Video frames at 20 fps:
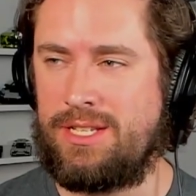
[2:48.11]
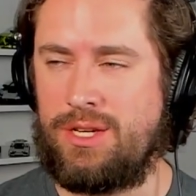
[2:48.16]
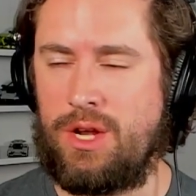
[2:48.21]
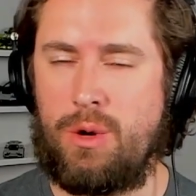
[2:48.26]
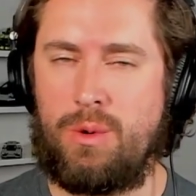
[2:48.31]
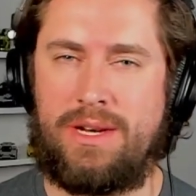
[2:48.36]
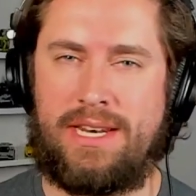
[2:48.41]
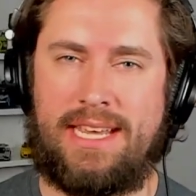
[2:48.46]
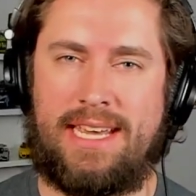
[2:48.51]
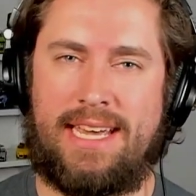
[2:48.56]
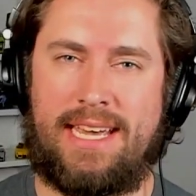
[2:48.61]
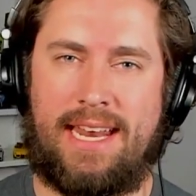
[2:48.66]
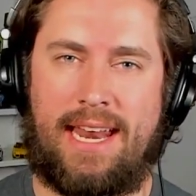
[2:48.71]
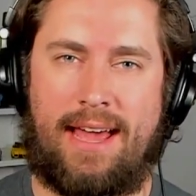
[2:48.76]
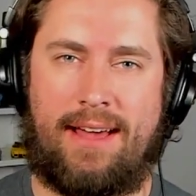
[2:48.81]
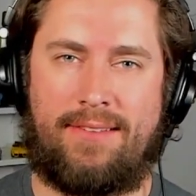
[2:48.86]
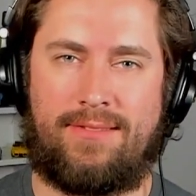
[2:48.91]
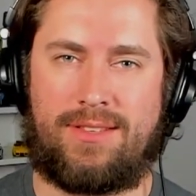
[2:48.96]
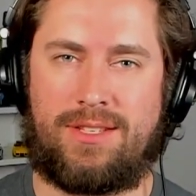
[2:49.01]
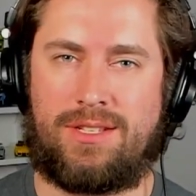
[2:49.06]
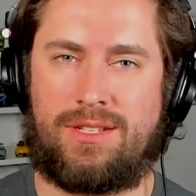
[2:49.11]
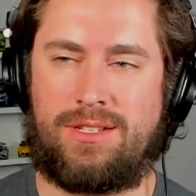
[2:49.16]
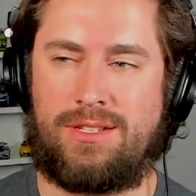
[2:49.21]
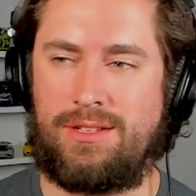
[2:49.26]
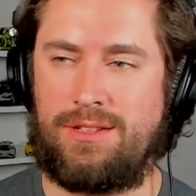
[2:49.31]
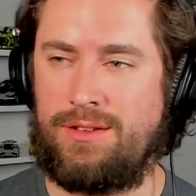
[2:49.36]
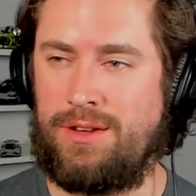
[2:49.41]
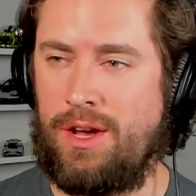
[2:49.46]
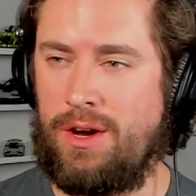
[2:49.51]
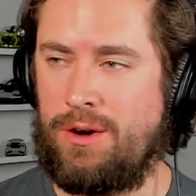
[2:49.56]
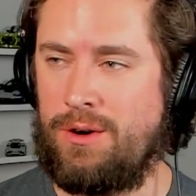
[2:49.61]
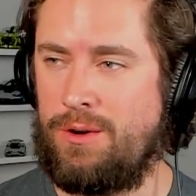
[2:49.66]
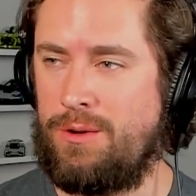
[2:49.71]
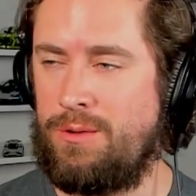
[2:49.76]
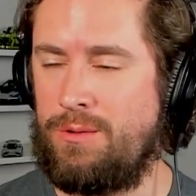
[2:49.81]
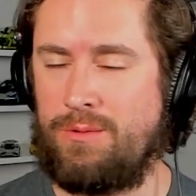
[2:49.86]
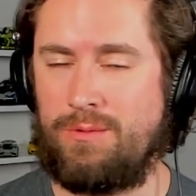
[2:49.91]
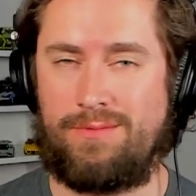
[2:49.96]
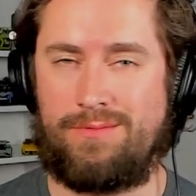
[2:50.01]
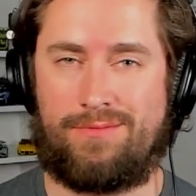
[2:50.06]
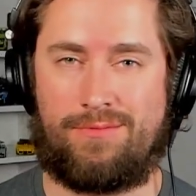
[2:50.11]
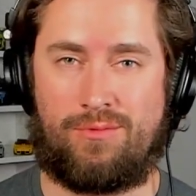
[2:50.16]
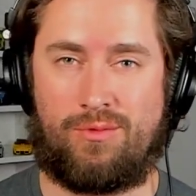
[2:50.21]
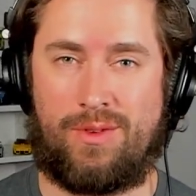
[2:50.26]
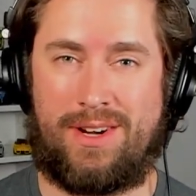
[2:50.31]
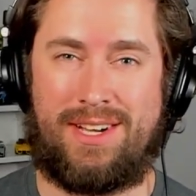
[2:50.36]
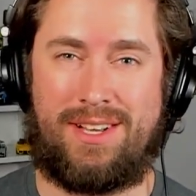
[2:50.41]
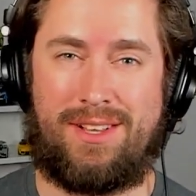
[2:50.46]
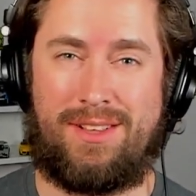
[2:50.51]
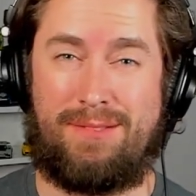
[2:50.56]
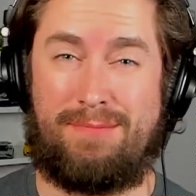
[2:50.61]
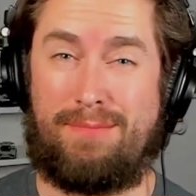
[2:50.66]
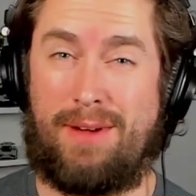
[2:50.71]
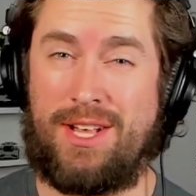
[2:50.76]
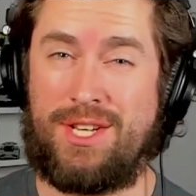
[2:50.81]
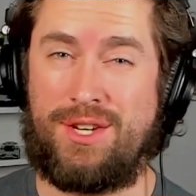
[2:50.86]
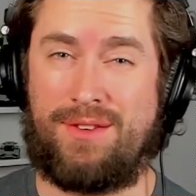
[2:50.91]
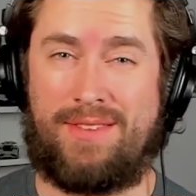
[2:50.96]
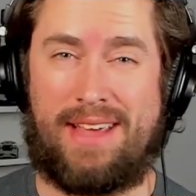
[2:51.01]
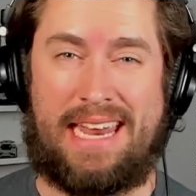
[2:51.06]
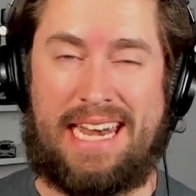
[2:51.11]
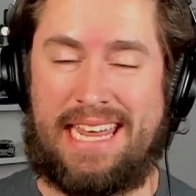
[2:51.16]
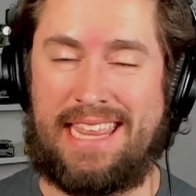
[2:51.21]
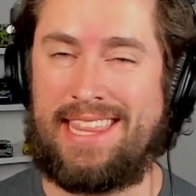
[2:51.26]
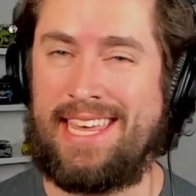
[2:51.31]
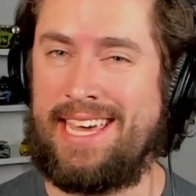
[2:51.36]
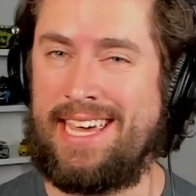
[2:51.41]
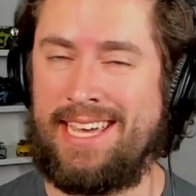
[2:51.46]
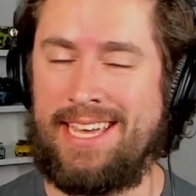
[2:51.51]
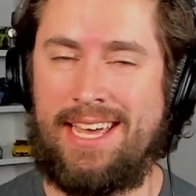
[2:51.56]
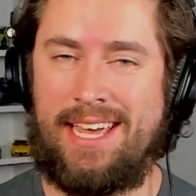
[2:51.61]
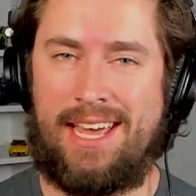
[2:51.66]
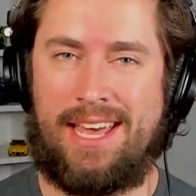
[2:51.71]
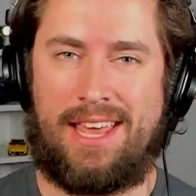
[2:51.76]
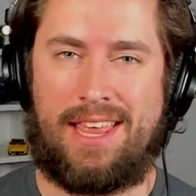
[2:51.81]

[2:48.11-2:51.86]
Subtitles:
no DNFs, no real much of anything.